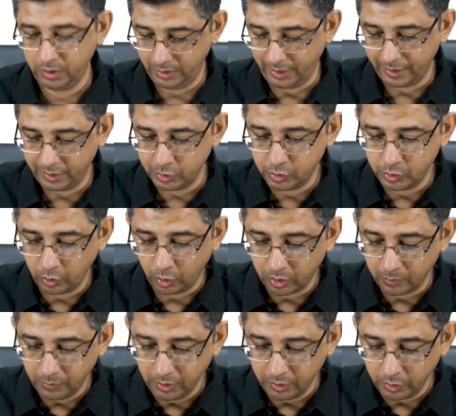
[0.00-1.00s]
That is
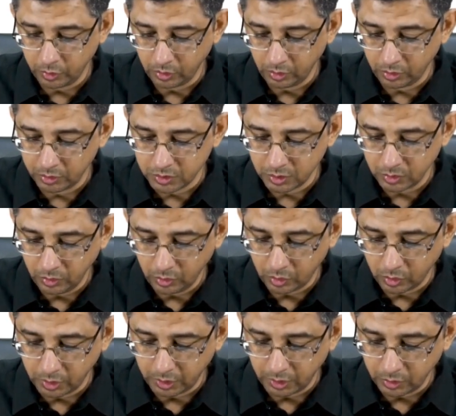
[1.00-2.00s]
normal neurology. No,
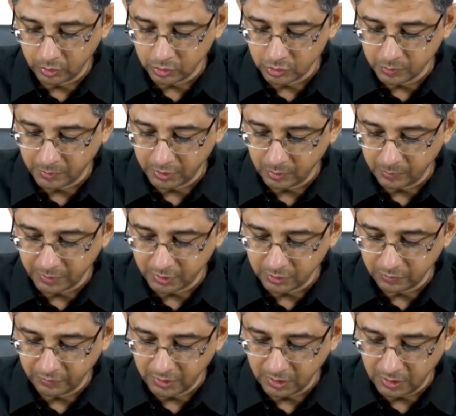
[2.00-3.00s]
corticospinal
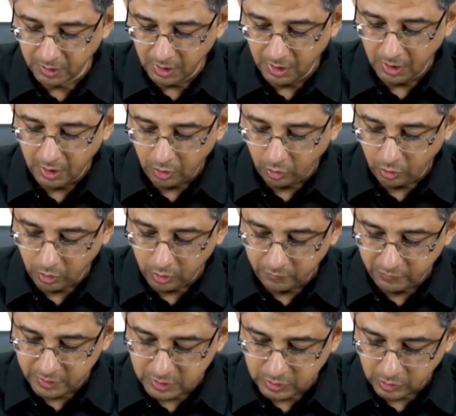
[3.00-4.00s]
pathway
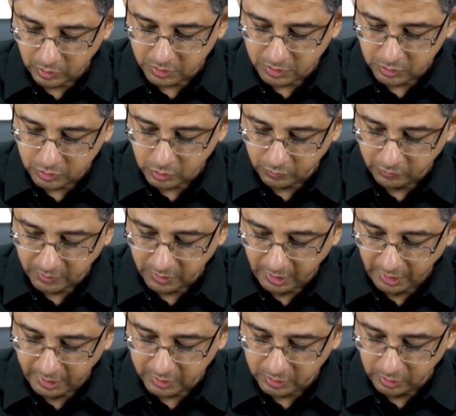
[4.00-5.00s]
always crosses over
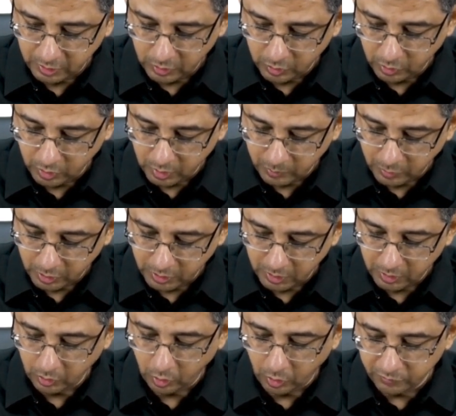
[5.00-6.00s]
at the lower
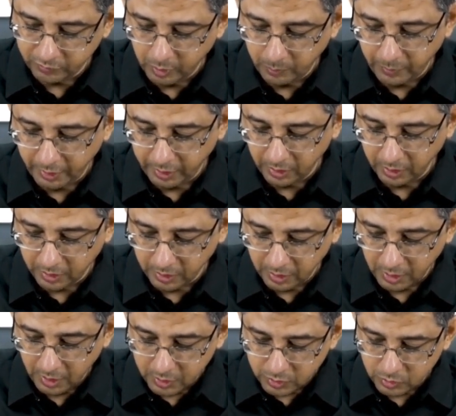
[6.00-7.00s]
border of the medulla.
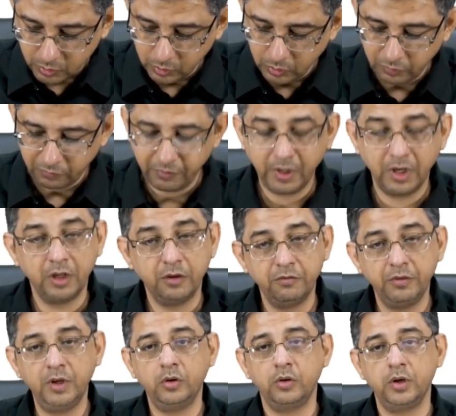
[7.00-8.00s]
So
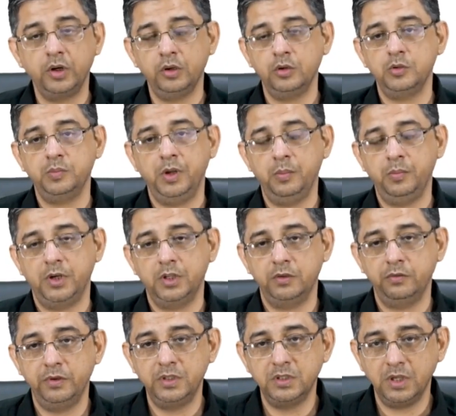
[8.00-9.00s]
whenever corticospinal
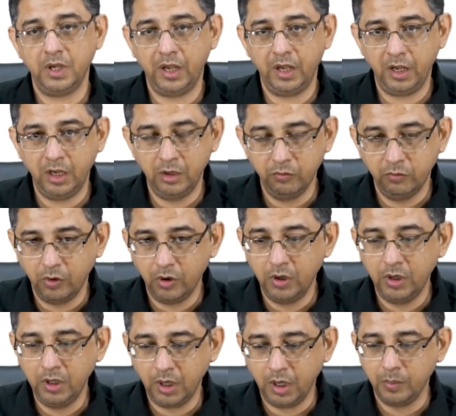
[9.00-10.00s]
pathway is
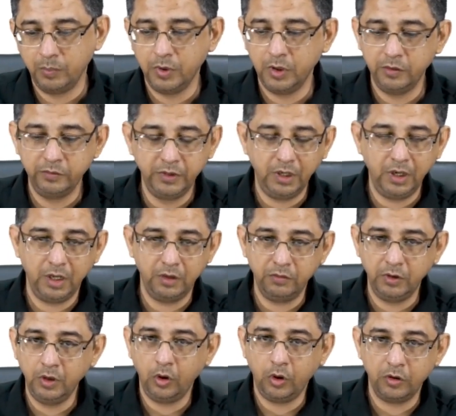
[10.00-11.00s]
involved above the
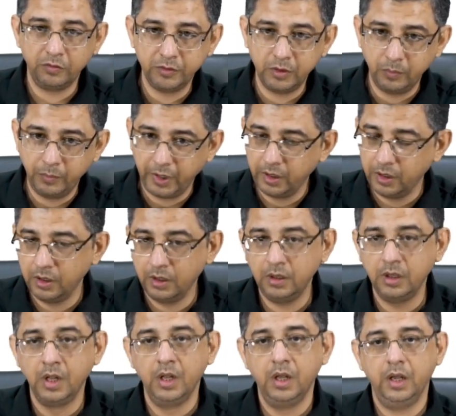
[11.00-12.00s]
level of the medulla,
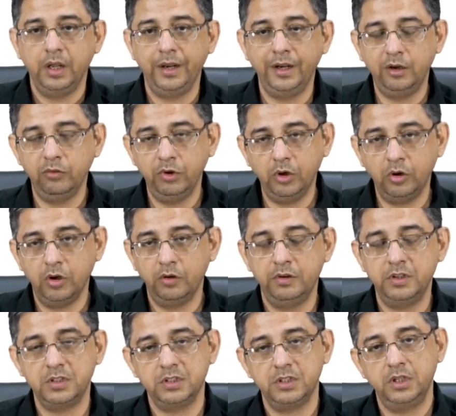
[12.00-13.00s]
it will
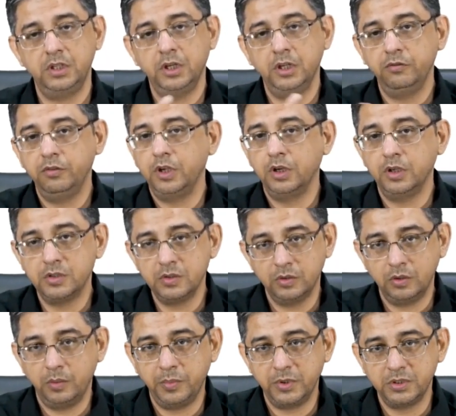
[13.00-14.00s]
always result in weakness of
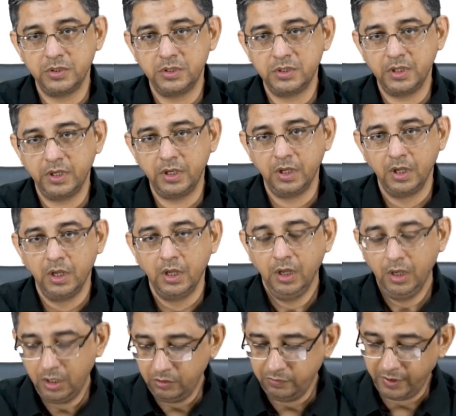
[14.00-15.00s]
the opposite side.
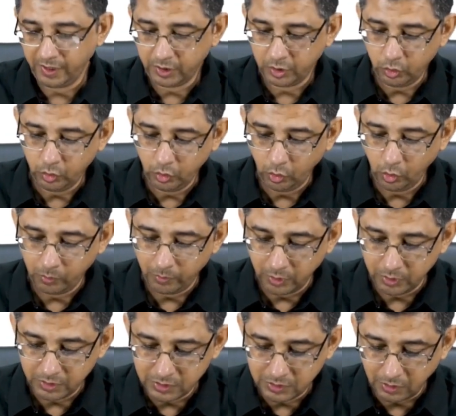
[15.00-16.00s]
In fact, you know
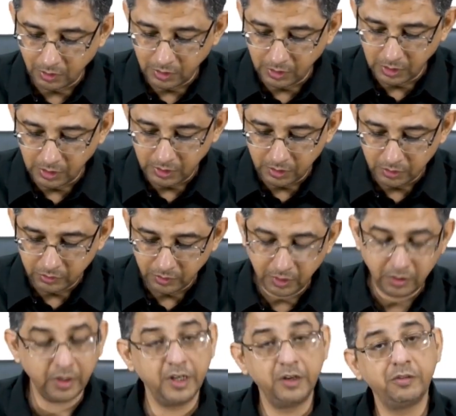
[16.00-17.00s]
about this contralateral thing
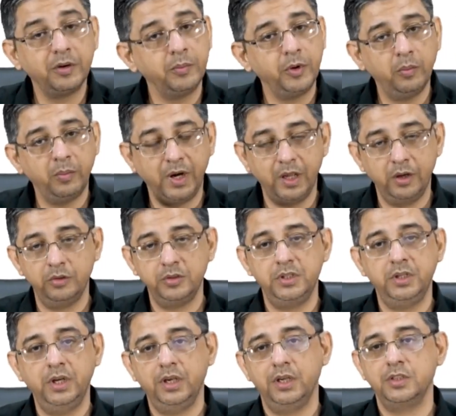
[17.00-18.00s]
right from your
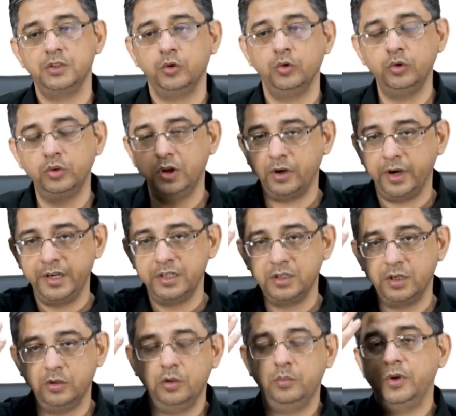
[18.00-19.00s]
biology days. You know, the right
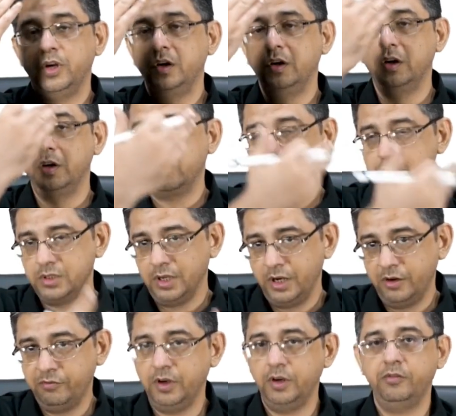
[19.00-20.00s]
side of the brain controls
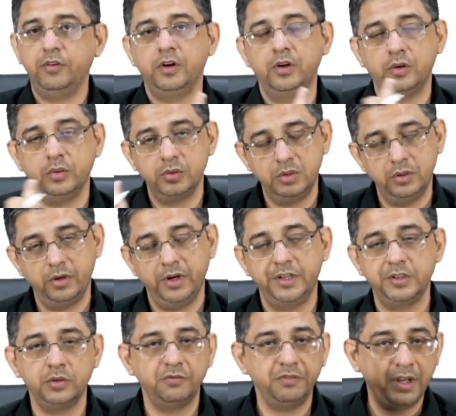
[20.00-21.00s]
left, left controls the
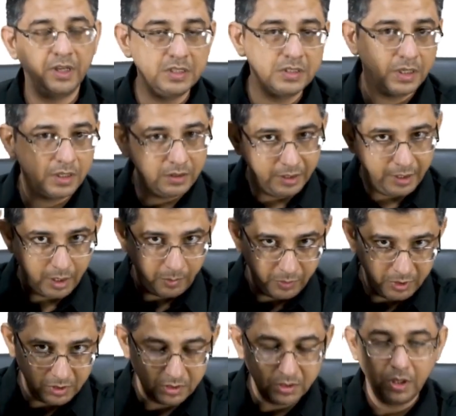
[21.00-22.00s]
right. So if any side the
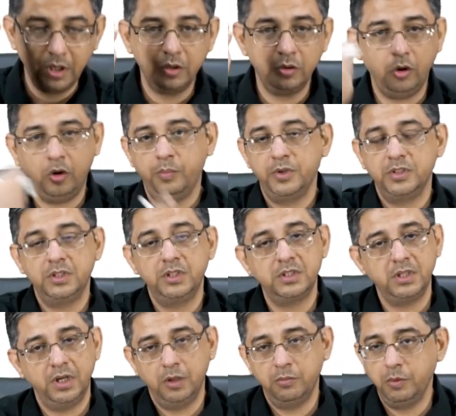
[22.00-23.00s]
damage is there, the opposite
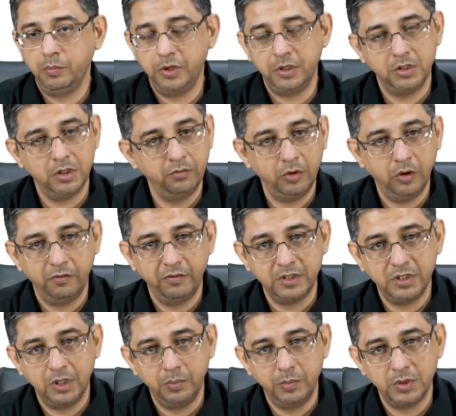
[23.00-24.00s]
side hemiplegia will
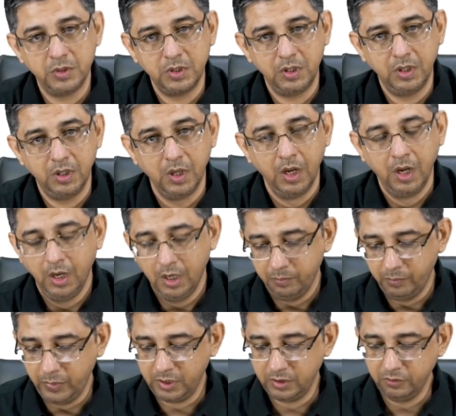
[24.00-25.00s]
obviously be seen.
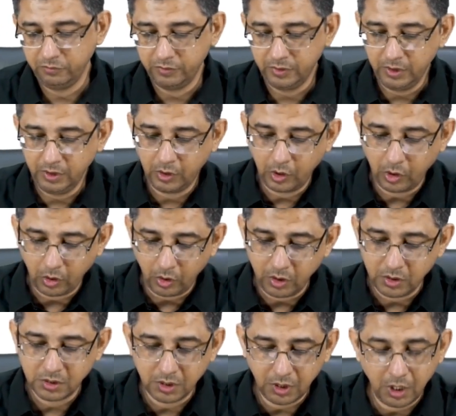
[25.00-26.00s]
But the word
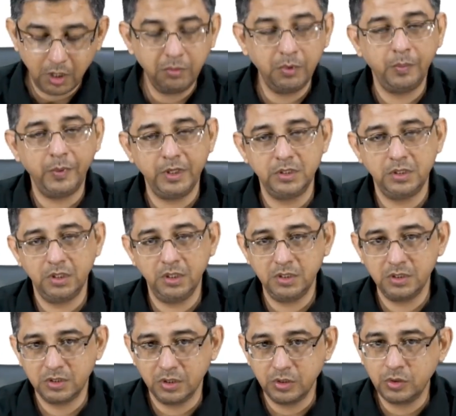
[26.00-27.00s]
crossed hemiplegia
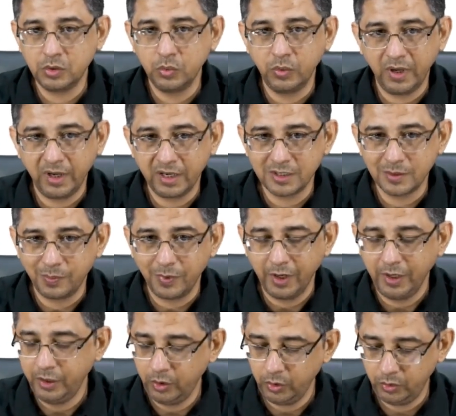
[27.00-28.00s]
is just to
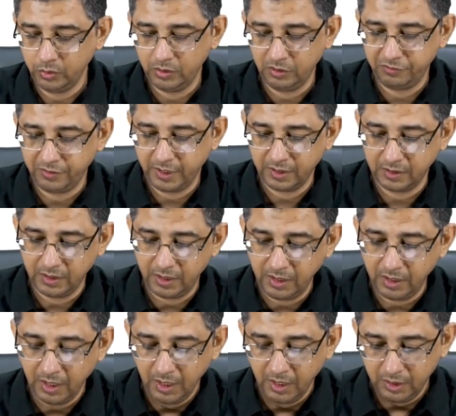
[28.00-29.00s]
explain to you the fact
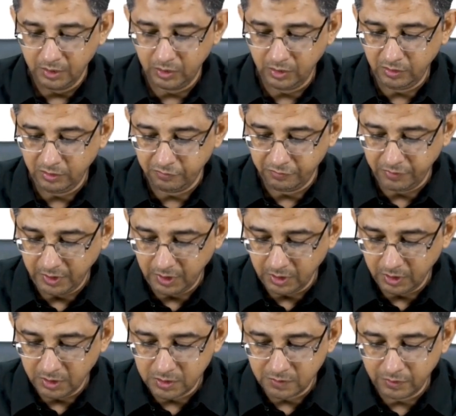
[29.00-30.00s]
that the
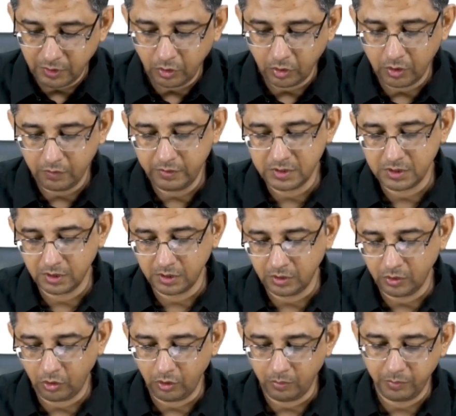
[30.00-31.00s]
weakness will always
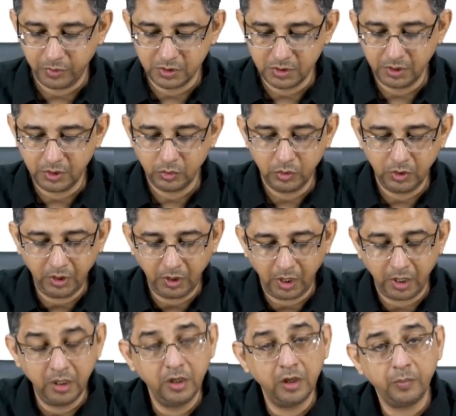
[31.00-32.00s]
occur opposite to the
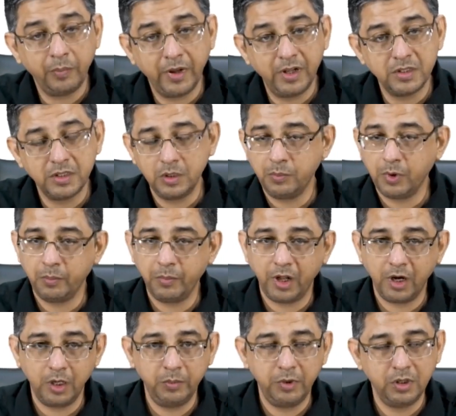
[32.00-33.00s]
cranial nerve palsy,
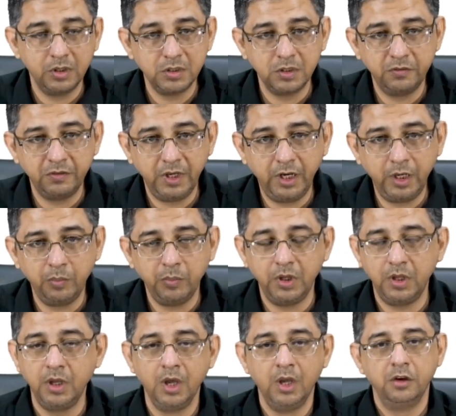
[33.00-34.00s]
primarily because of
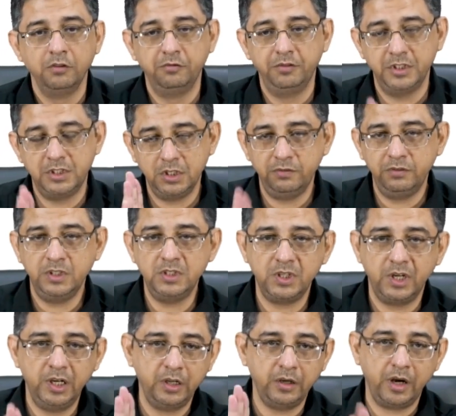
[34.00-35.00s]
anatomy, whichever
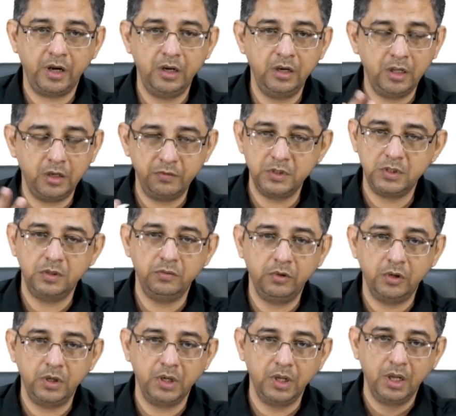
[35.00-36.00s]
side cranial nerve is
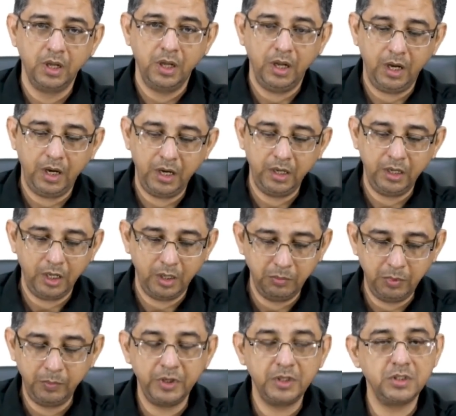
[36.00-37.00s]
involved. And
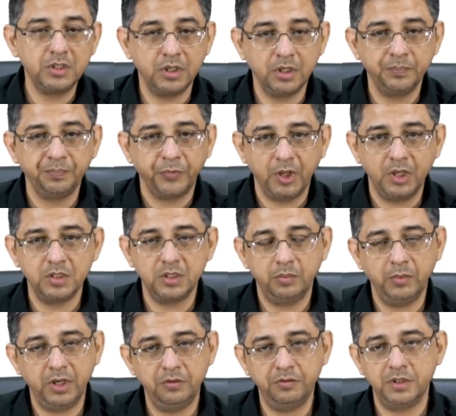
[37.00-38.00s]
hemiplegia is a
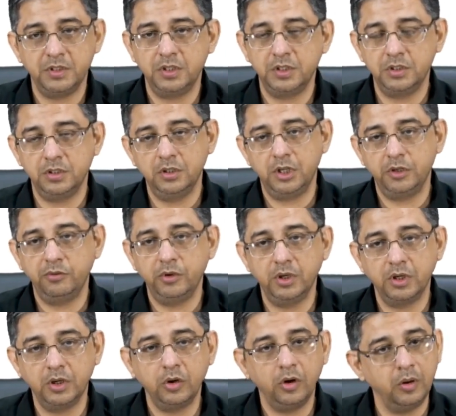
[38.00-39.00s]
manifestation that would
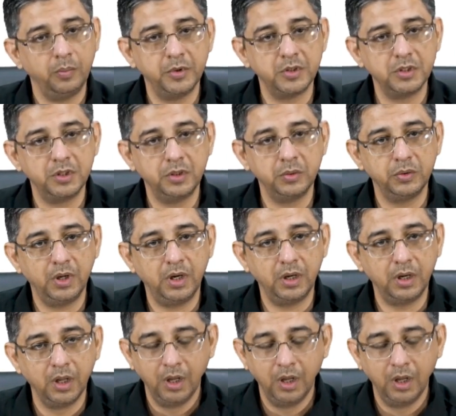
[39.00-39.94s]
occur opposite to that.